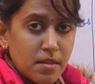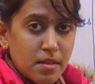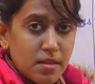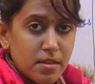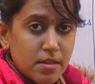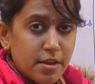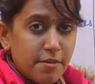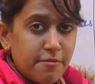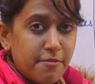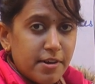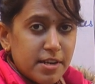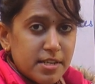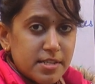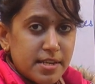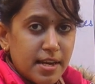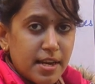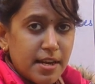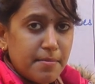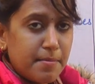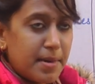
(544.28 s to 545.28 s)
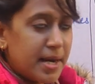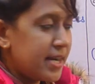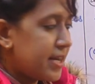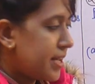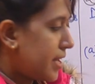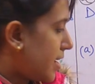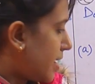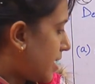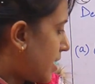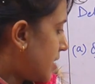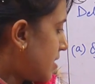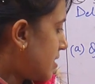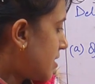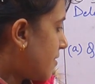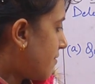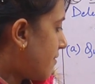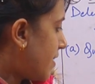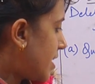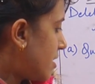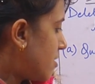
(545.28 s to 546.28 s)
the first element A,
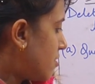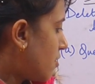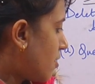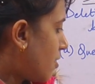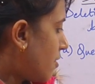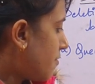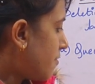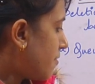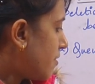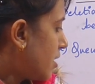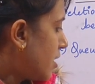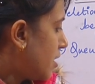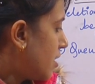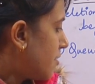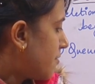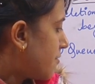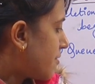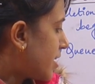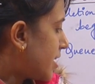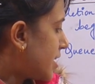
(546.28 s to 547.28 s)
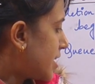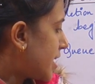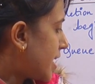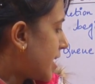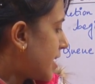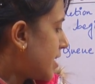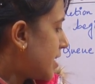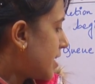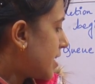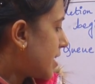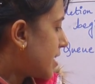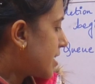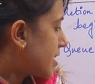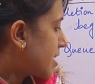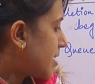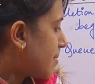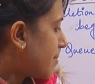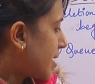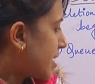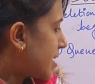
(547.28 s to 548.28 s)
the value of front end
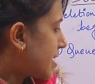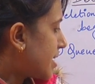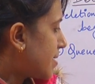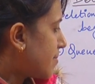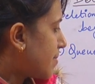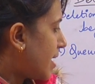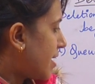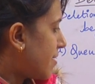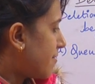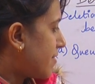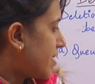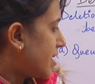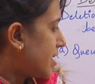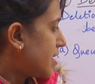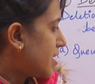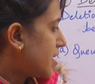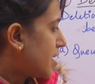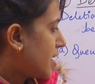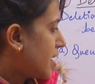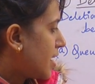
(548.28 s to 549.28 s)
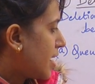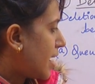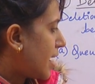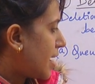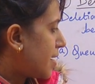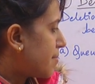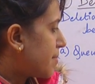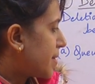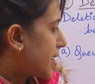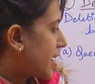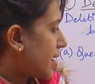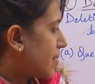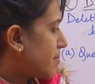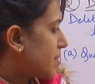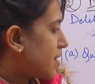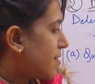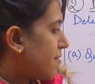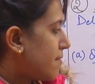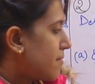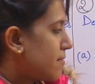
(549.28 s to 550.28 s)
incremented by 1 and
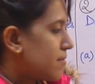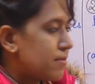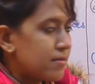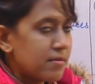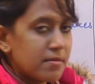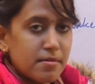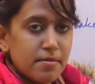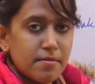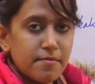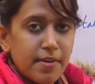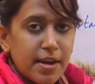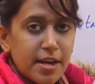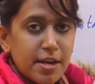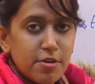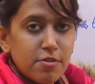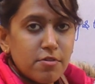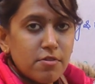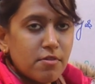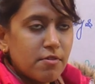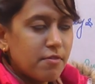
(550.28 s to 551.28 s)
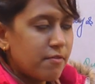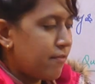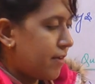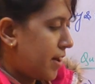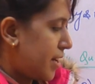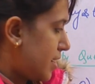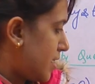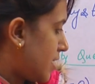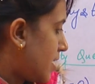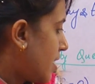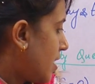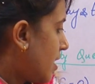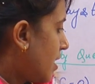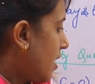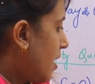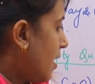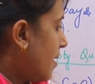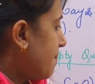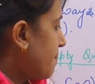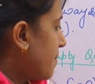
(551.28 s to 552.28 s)
became the value 1.
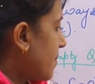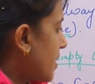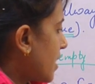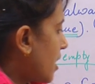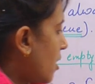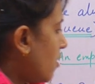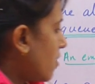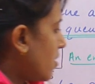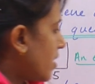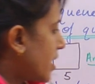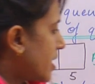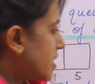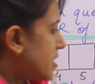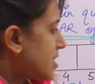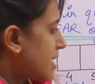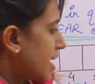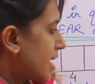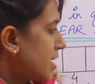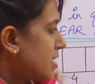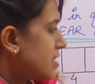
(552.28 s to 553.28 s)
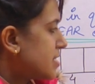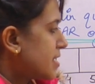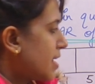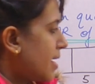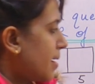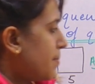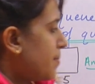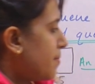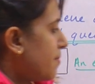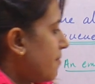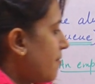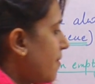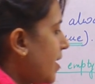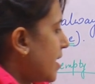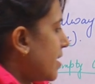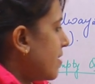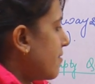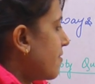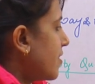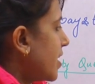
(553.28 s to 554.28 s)
Now in second step,
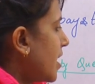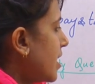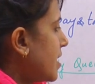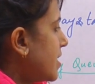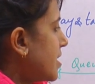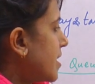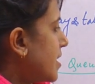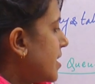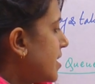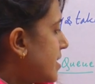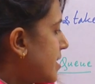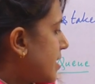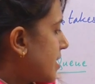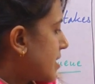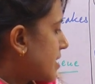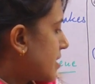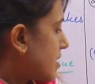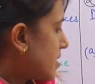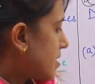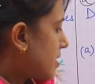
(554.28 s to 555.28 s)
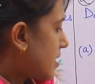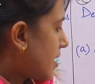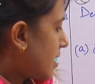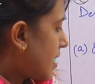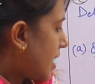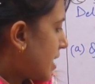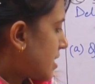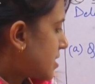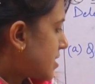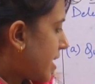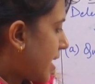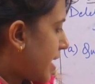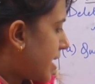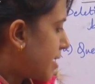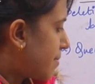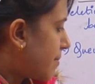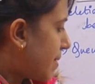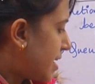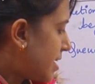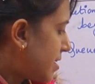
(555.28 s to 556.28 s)
when we are deleting the next
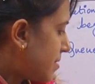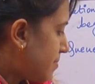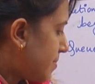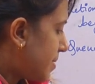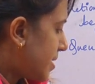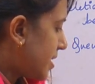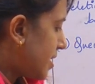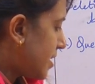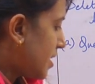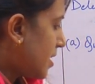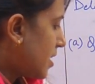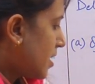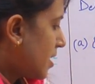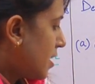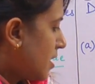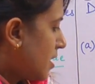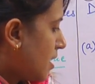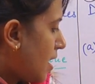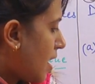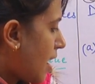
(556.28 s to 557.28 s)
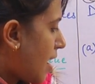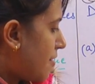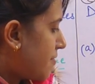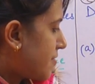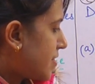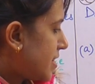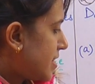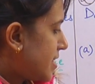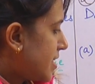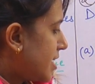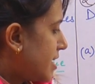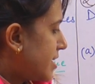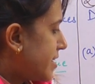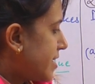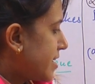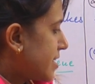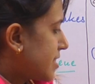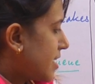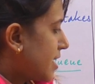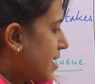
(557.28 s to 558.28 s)
element B, after
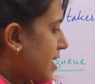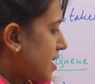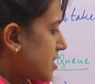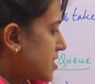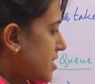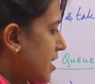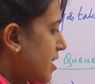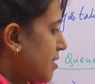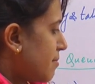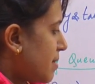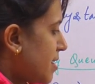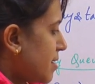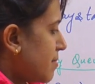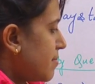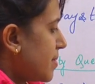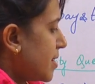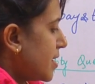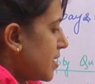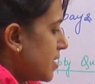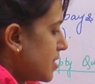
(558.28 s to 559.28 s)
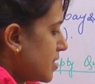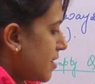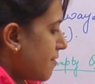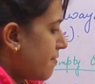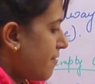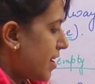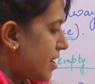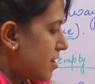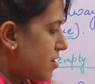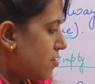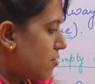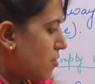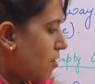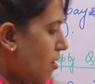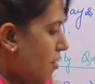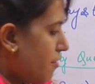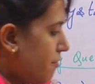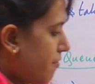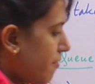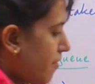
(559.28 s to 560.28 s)
deleting the next element B, the value
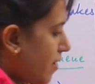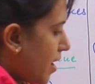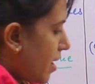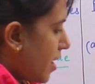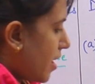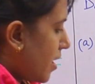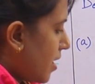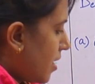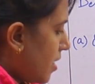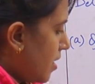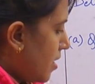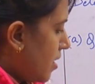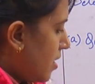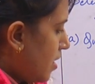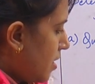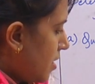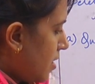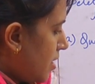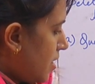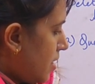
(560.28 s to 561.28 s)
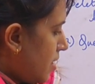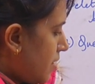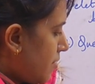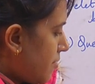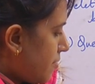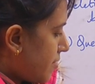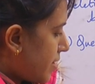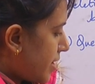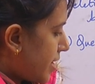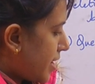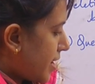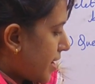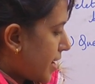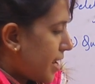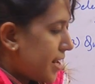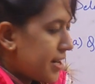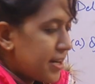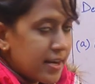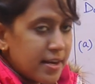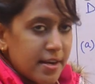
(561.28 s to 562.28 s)
of rear
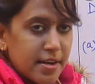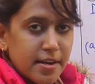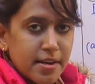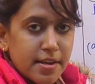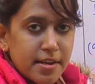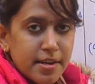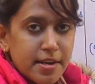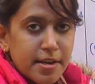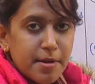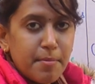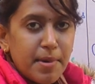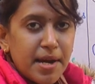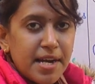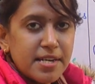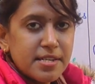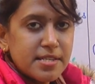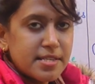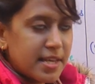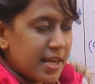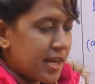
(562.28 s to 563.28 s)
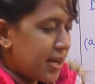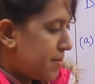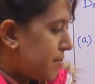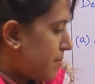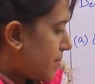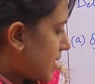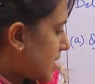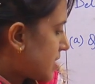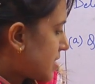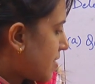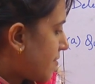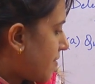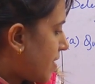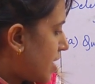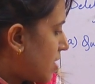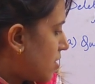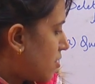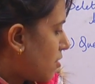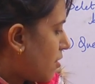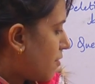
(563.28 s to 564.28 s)
end remained same, but the
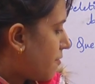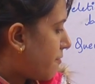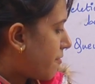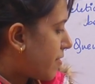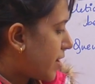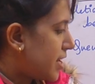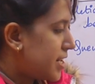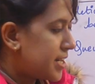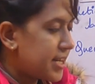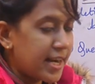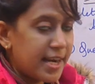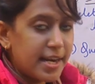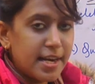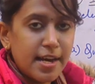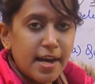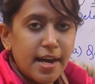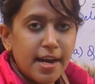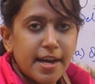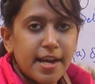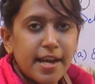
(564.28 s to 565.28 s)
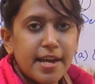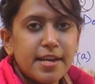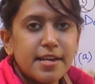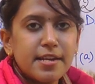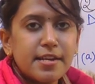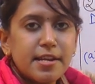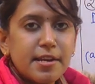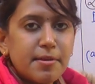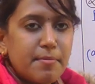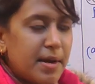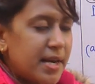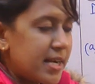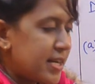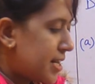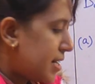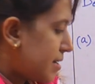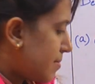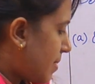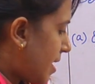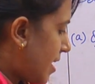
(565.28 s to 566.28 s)
value of front end again
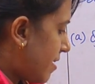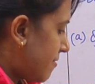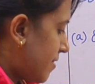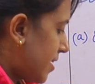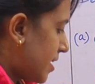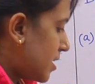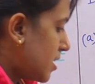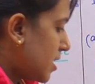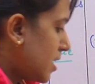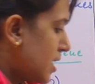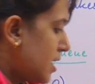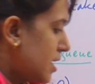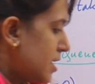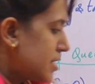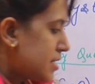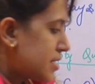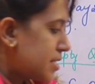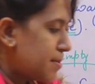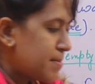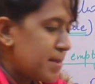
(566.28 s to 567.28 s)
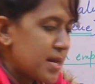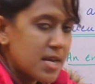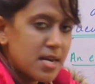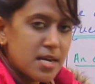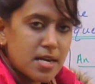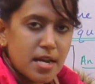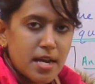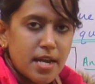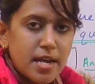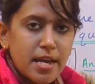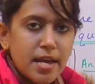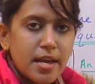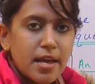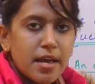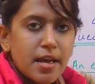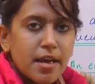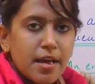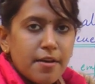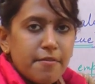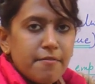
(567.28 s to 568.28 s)
incremented by 1. Similarly,
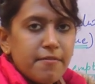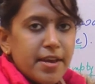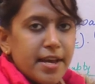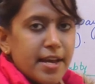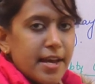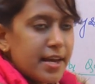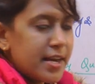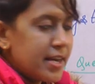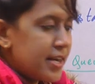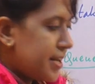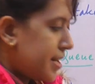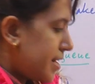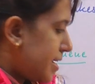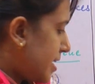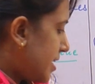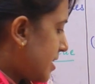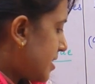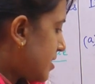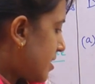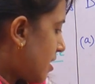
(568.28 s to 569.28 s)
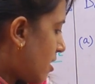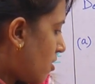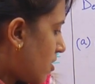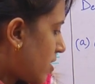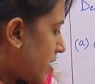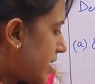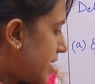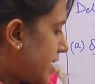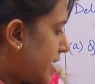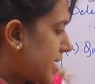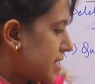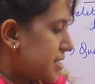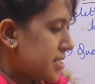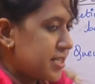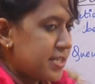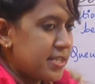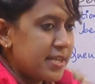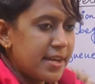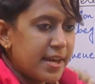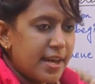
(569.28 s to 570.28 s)
we can delete the already
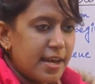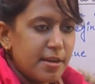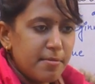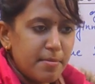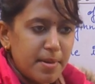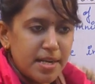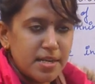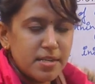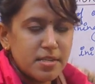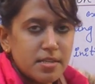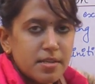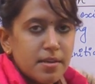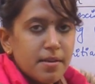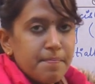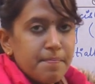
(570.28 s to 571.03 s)
existing elements.